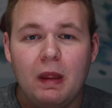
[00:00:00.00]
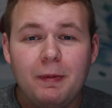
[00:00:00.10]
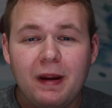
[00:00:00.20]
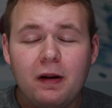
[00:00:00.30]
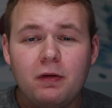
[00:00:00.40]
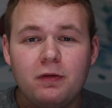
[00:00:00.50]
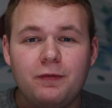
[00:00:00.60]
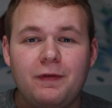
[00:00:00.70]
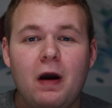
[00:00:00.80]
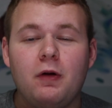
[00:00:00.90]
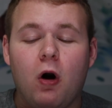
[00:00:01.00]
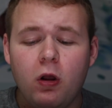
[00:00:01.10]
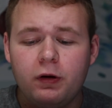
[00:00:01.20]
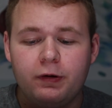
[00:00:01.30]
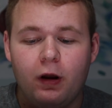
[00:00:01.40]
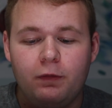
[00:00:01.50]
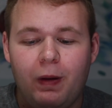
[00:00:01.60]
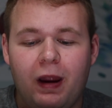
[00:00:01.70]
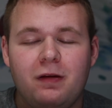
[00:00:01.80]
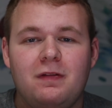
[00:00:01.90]
Leopard geckos are found all across
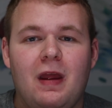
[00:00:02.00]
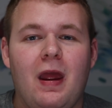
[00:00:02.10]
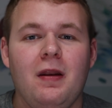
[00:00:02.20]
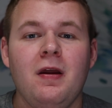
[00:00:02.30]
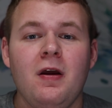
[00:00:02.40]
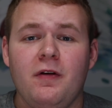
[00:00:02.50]
Pakistan,